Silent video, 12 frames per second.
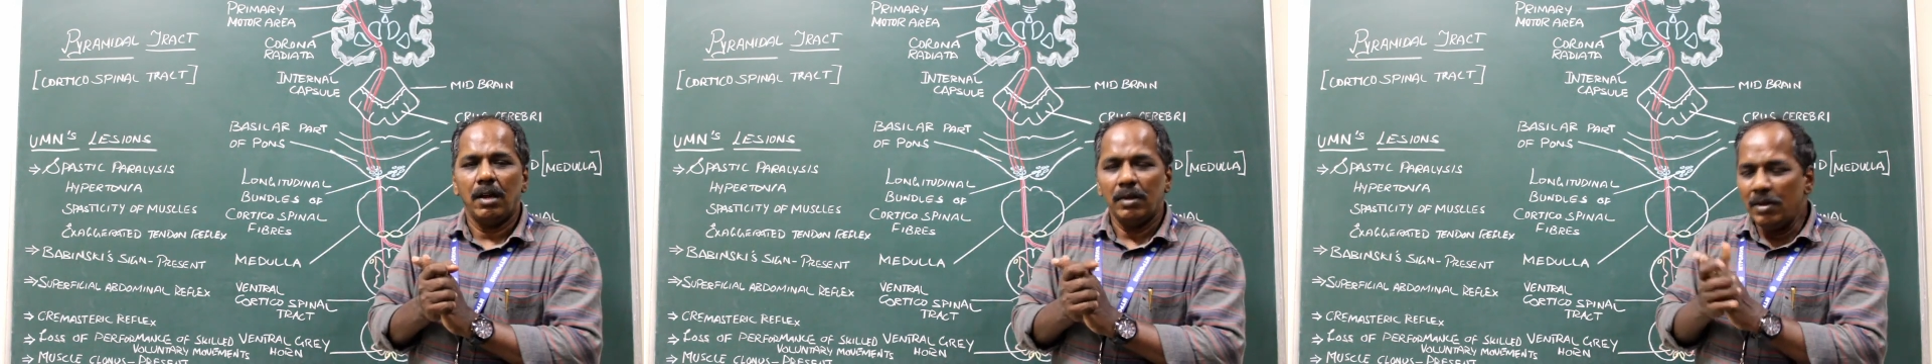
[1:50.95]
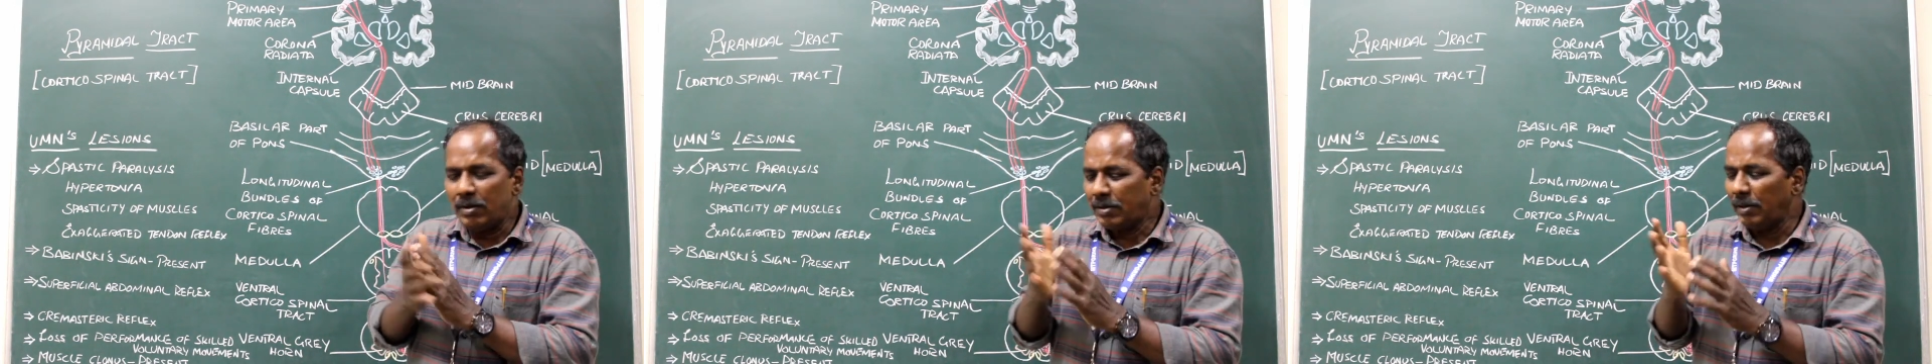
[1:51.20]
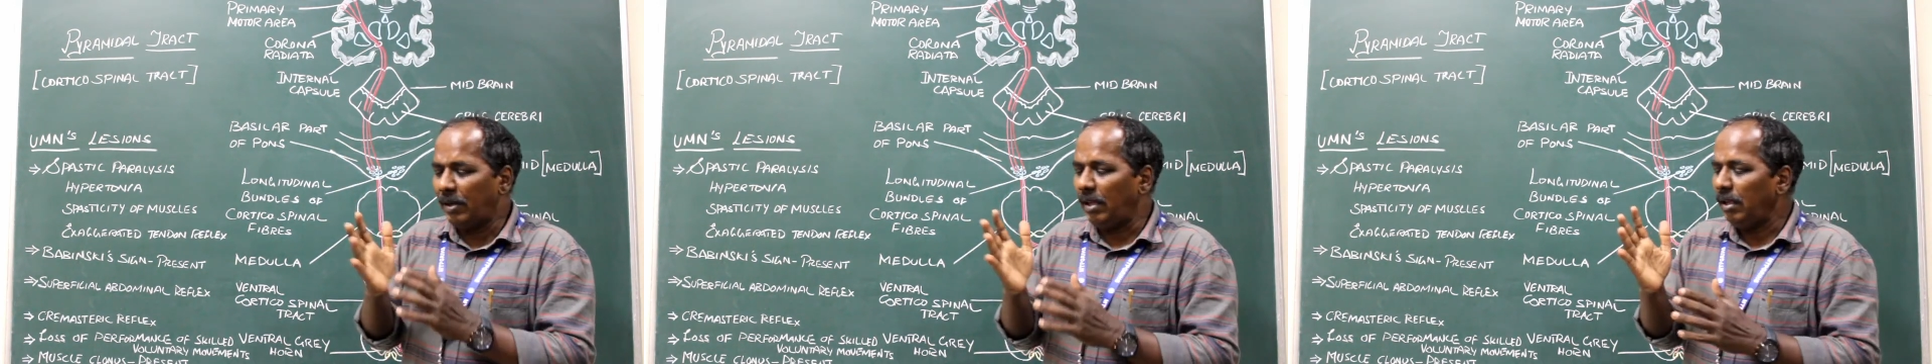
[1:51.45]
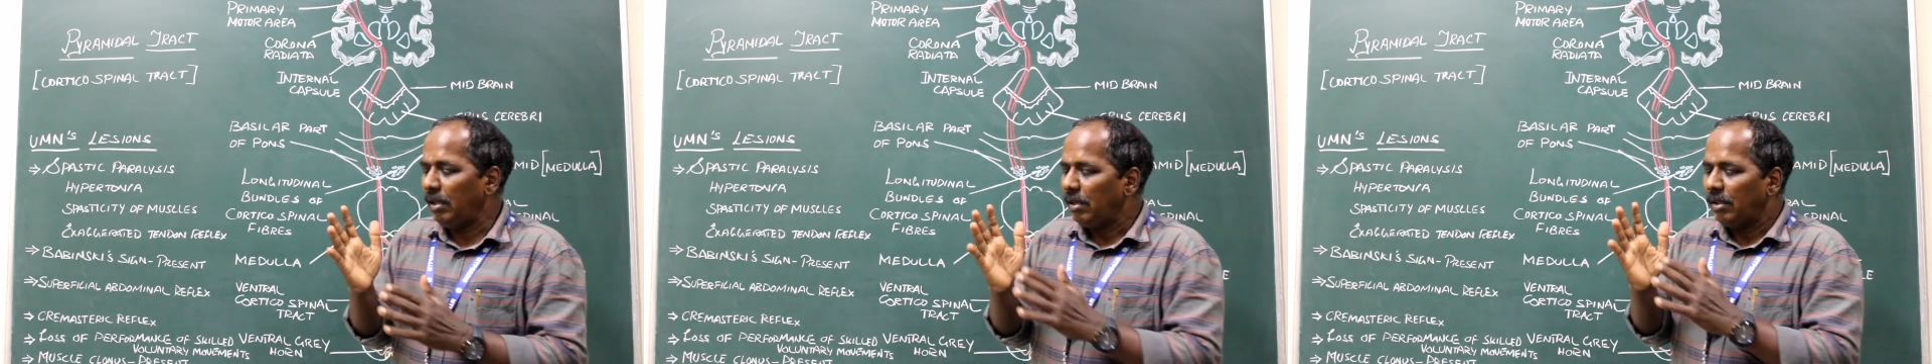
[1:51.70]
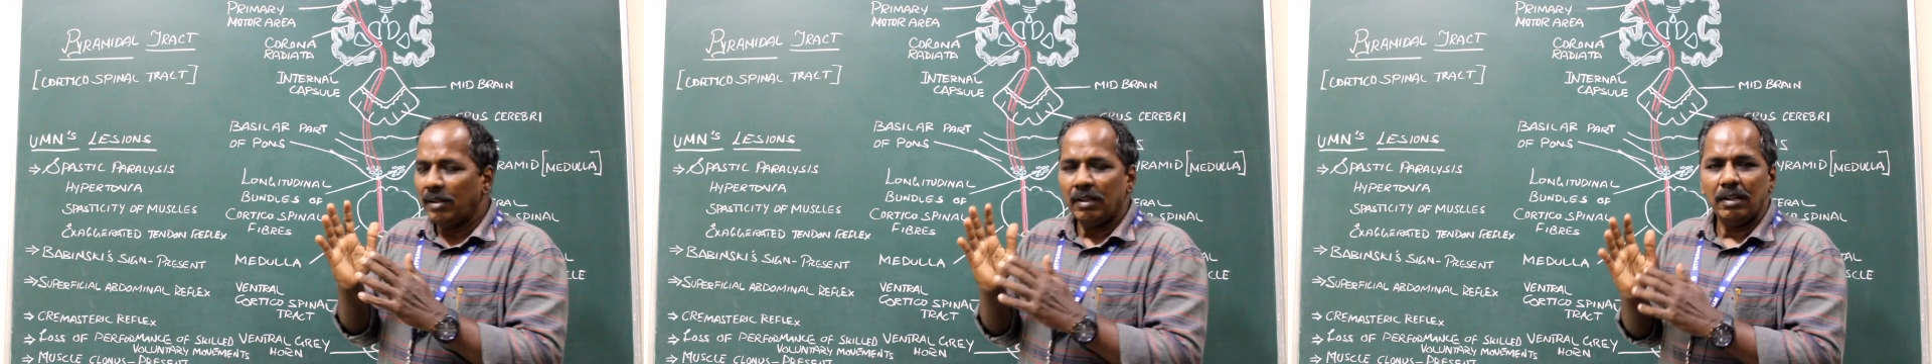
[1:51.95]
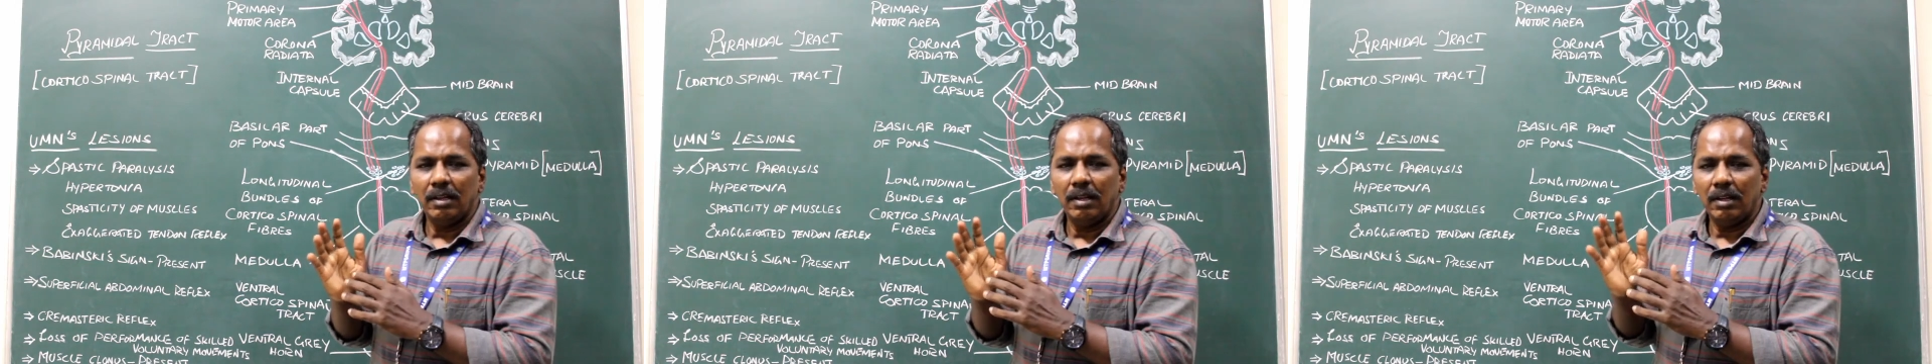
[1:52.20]

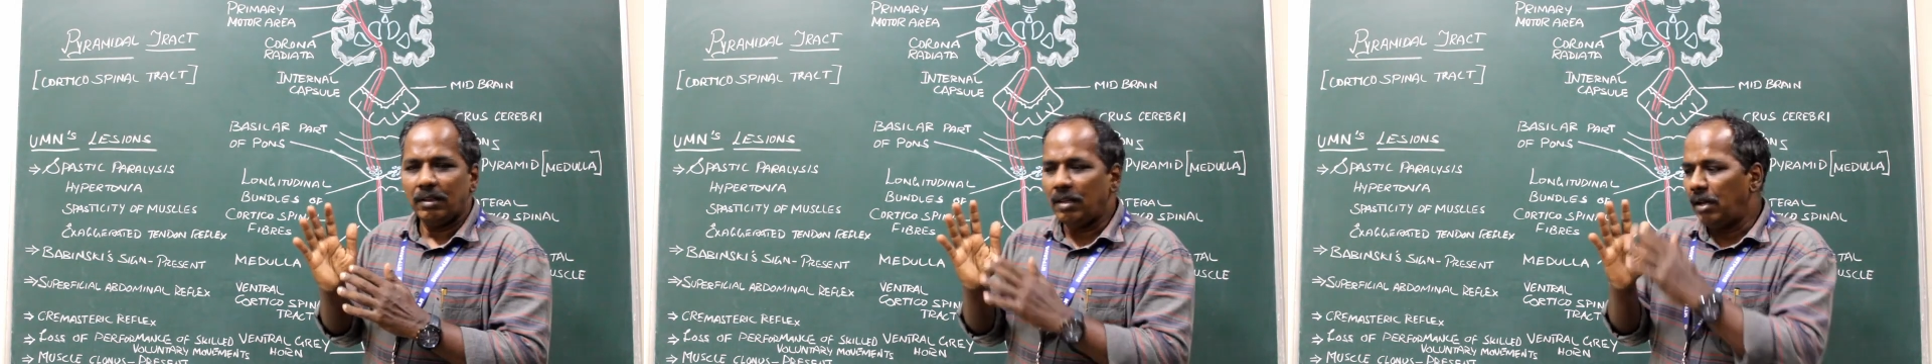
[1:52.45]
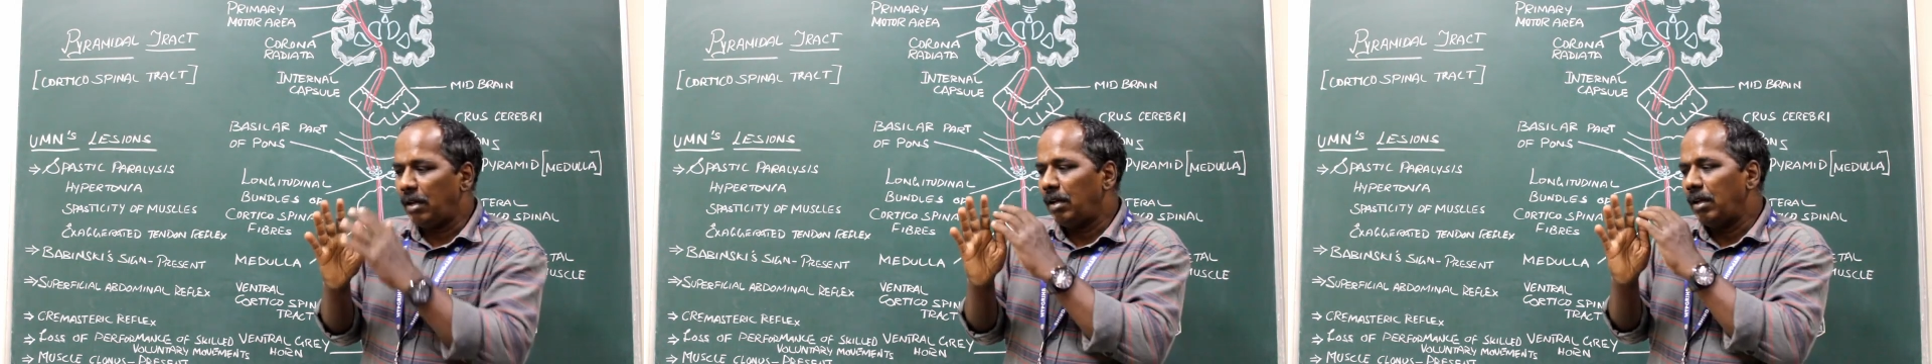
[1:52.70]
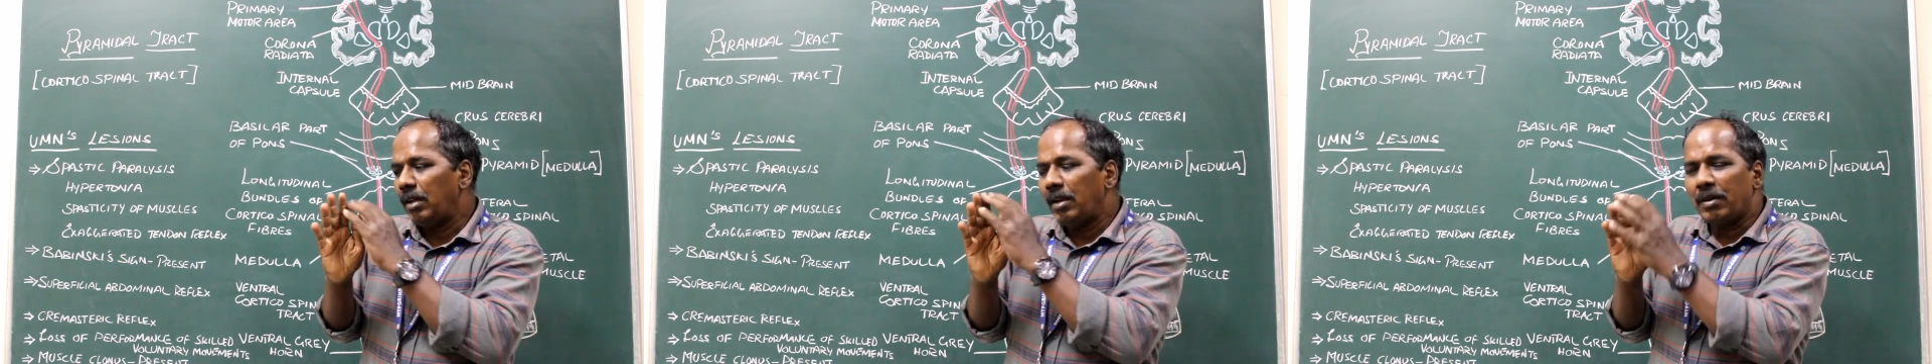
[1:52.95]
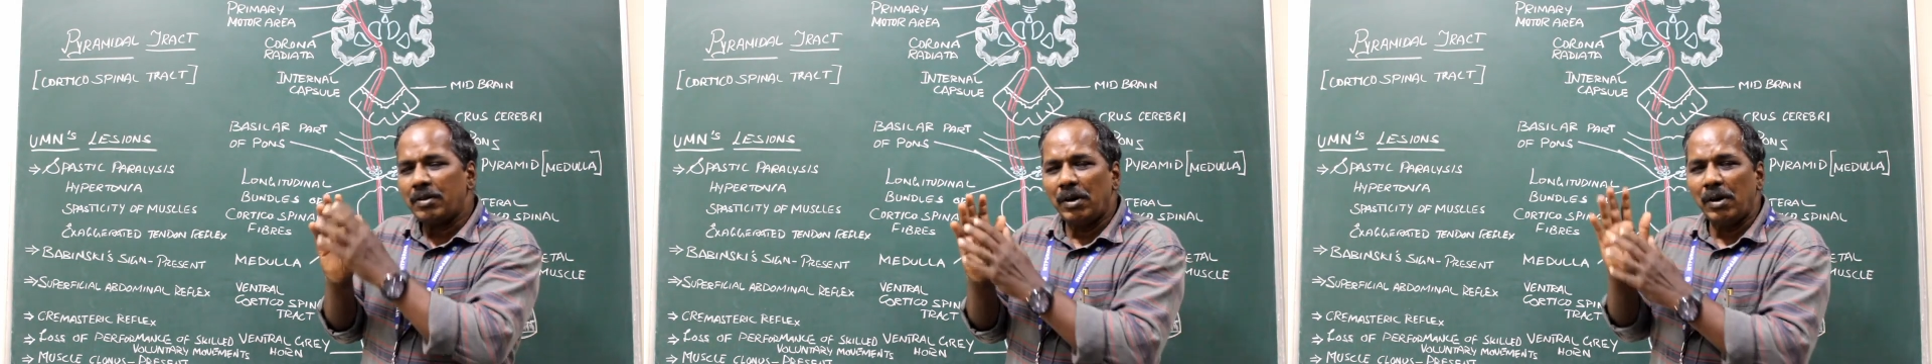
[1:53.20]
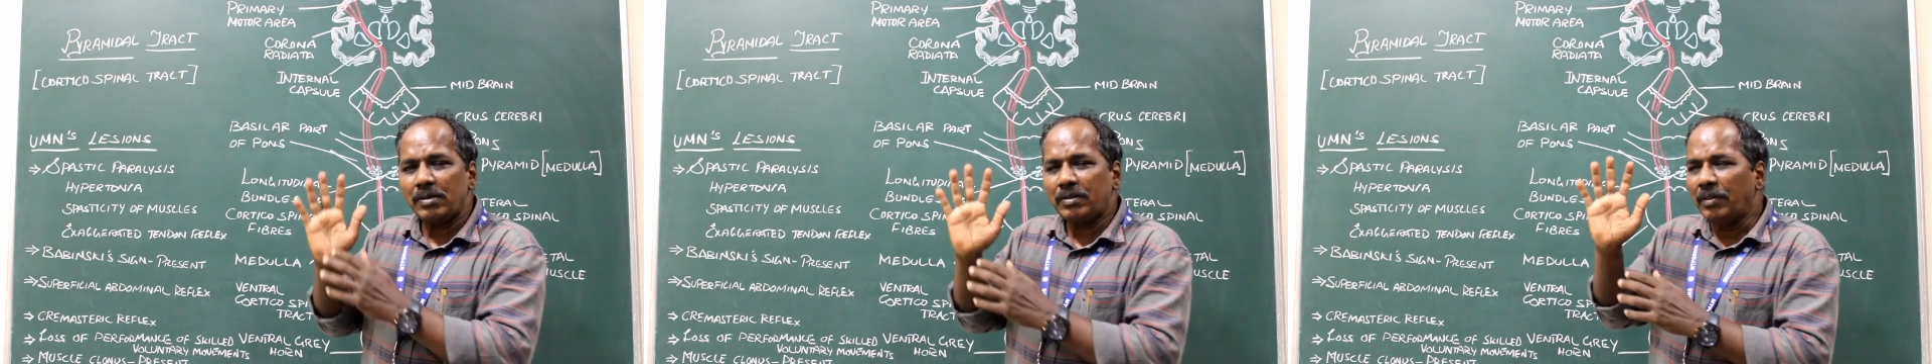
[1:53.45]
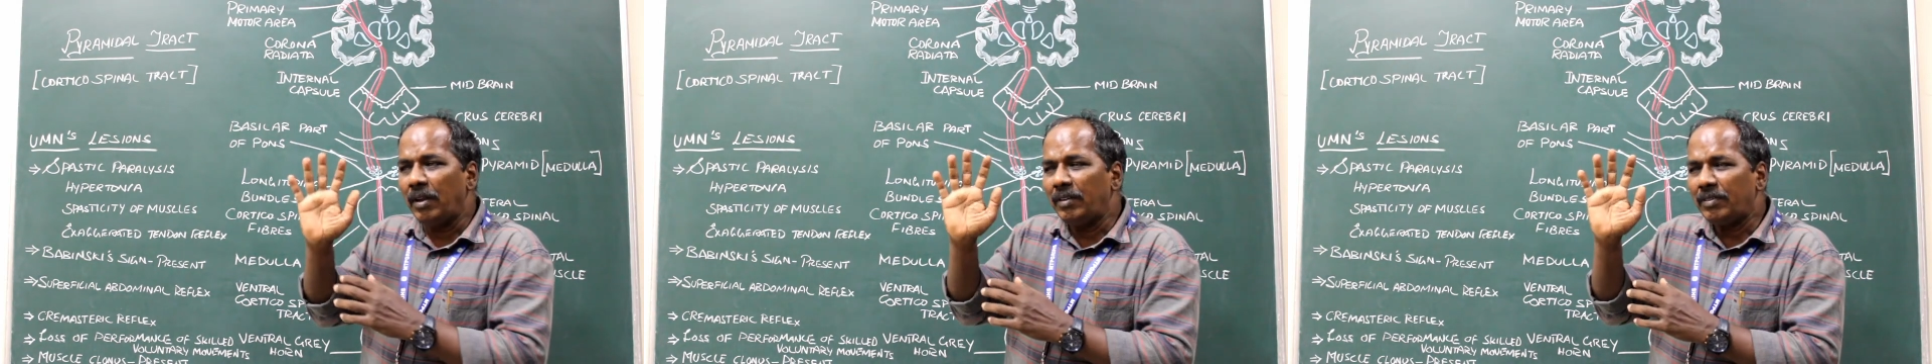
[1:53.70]
Usually the
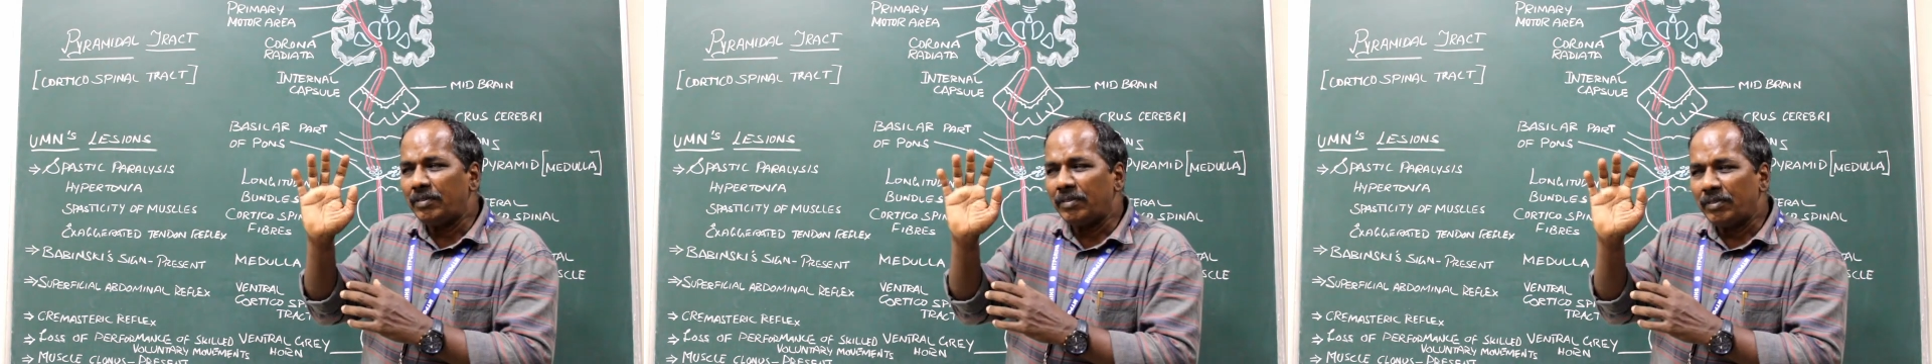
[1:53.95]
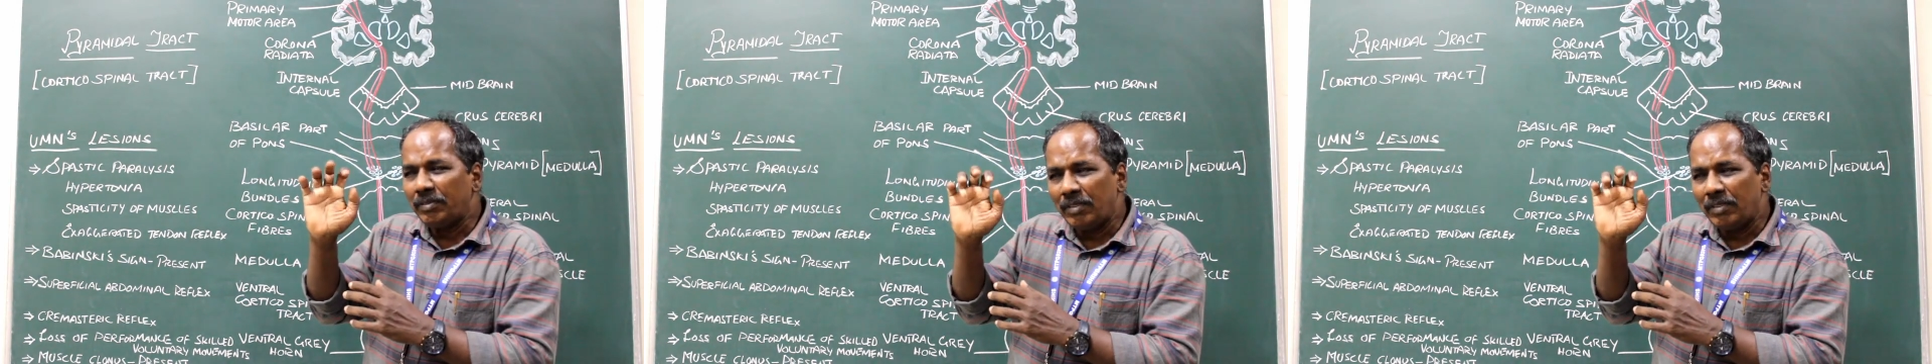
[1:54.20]
toes will